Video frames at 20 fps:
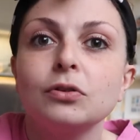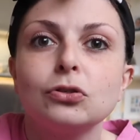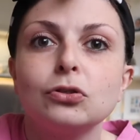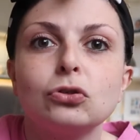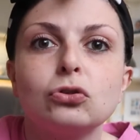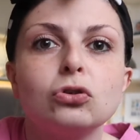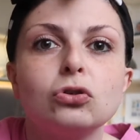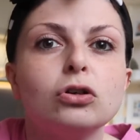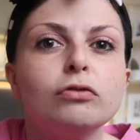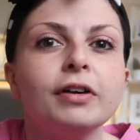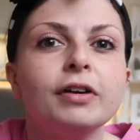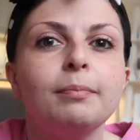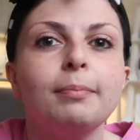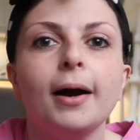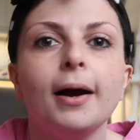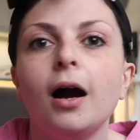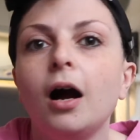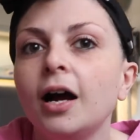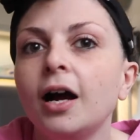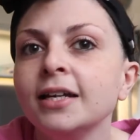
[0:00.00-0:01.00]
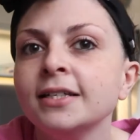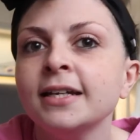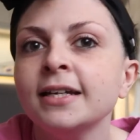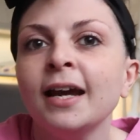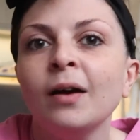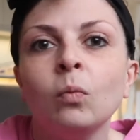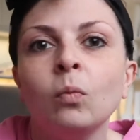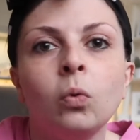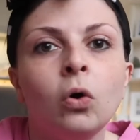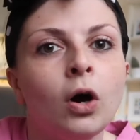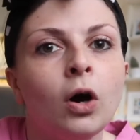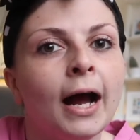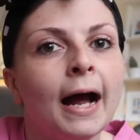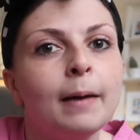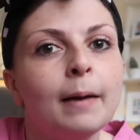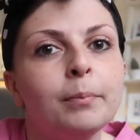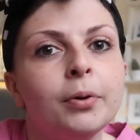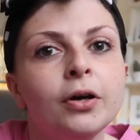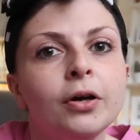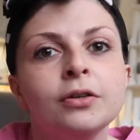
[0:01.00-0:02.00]
story behind it, what
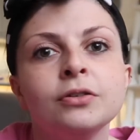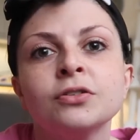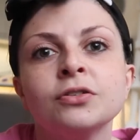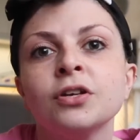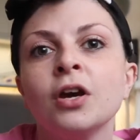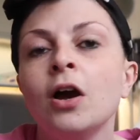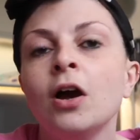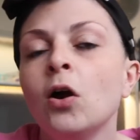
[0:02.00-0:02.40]
happened,